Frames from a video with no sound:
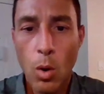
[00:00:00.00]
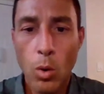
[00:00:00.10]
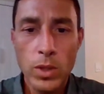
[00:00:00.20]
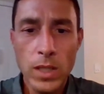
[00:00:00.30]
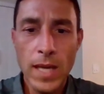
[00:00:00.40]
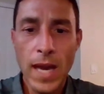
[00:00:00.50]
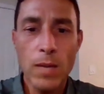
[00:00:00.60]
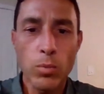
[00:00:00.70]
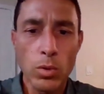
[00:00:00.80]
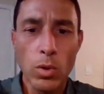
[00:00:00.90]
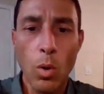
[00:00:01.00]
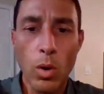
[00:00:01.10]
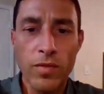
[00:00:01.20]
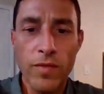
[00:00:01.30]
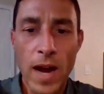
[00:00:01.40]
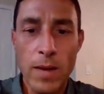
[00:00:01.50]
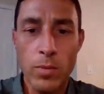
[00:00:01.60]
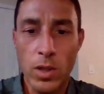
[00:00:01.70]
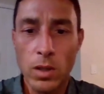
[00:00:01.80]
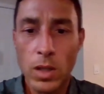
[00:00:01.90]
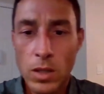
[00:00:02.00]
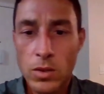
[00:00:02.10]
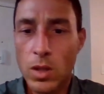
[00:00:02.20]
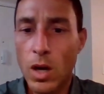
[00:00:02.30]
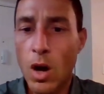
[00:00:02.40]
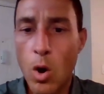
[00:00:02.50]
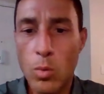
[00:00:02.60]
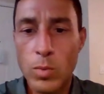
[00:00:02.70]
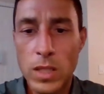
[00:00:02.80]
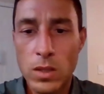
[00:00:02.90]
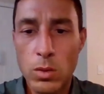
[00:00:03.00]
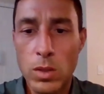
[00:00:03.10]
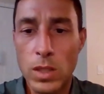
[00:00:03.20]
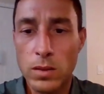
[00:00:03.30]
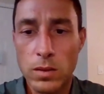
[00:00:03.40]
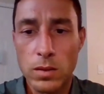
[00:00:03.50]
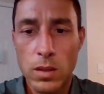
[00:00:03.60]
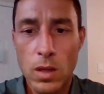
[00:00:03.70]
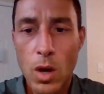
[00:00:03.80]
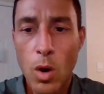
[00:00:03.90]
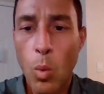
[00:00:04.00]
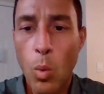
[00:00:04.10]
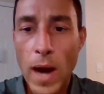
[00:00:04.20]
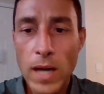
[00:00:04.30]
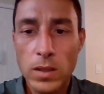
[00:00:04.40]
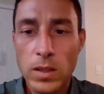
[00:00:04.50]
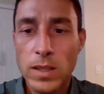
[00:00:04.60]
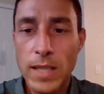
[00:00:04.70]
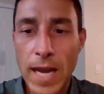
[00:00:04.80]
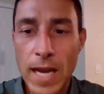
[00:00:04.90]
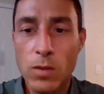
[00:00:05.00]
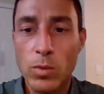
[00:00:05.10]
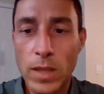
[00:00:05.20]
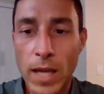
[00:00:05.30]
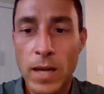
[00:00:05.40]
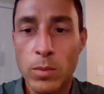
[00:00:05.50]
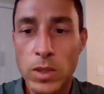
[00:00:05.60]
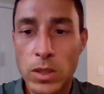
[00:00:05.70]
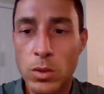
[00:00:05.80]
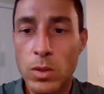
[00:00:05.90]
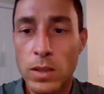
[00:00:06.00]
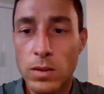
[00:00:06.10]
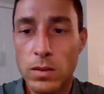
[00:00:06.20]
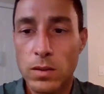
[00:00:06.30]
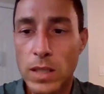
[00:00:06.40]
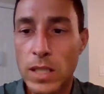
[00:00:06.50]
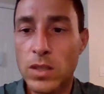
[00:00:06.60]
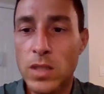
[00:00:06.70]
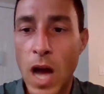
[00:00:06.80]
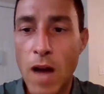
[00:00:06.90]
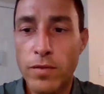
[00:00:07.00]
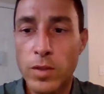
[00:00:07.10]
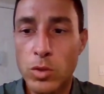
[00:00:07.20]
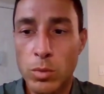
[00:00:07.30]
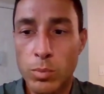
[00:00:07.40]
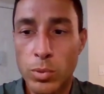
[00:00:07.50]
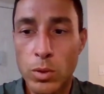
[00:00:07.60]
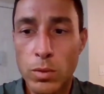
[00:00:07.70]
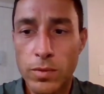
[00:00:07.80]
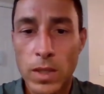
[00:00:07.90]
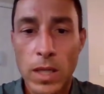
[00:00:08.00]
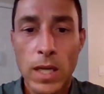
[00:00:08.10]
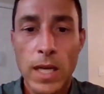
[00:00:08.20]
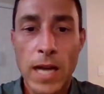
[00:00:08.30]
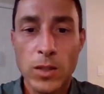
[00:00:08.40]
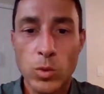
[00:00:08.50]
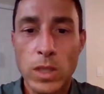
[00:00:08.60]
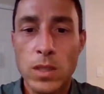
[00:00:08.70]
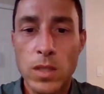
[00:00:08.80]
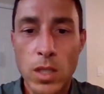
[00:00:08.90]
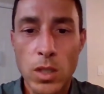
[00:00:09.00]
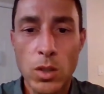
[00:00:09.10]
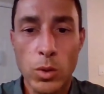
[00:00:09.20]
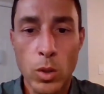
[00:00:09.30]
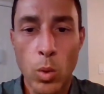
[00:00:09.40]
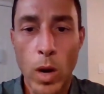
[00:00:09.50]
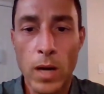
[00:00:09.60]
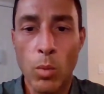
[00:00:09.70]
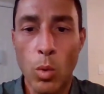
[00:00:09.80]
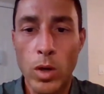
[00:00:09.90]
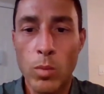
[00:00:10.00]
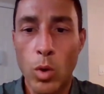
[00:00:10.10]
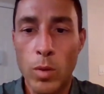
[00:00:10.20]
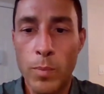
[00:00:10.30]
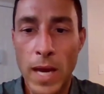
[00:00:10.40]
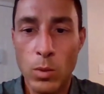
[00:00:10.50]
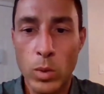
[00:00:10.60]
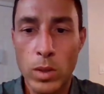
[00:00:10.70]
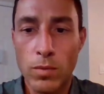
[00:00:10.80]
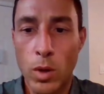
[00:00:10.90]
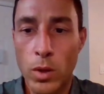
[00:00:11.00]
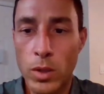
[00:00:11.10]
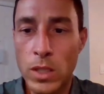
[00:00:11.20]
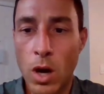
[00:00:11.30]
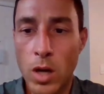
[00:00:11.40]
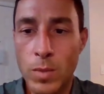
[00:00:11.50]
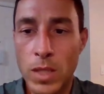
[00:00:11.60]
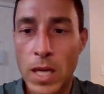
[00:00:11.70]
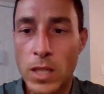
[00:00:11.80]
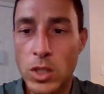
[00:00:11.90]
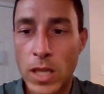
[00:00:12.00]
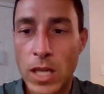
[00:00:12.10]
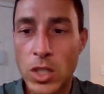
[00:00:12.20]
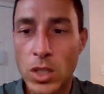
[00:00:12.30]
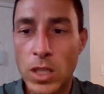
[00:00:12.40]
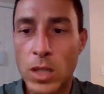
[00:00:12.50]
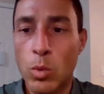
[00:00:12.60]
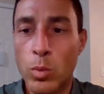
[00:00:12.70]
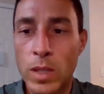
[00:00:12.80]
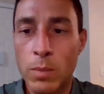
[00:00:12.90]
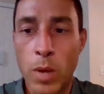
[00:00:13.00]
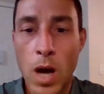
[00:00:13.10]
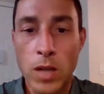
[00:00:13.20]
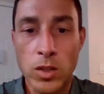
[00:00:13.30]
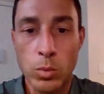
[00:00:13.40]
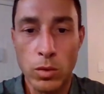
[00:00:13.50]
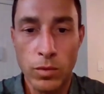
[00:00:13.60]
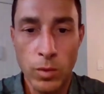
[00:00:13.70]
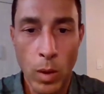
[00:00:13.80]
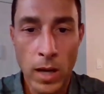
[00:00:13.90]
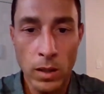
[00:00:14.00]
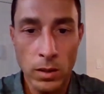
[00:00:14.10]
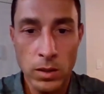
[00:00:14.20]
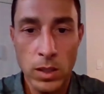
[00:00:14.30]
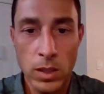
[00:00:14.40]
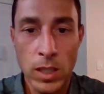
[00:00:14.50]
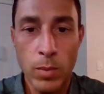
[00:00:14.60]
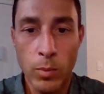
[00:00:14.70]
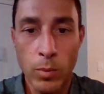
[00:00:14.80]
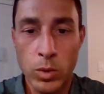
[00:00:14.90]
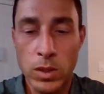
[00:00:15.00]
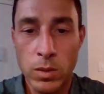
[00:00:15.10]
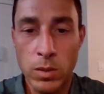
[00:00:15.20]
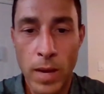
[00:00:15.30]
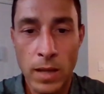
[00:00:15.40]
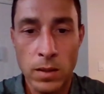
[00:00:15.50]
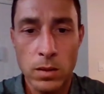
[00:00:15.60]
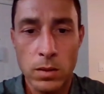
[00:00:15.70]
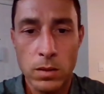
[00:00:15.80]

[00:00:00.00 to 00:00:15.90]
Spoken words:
Only cable or fiber to the home can do this. Wireless can't reliably do this. It is not future-proof, and as we continue to require more and more bandwidth for our economy and education, it will be impossible for wireless to keep up with this demand.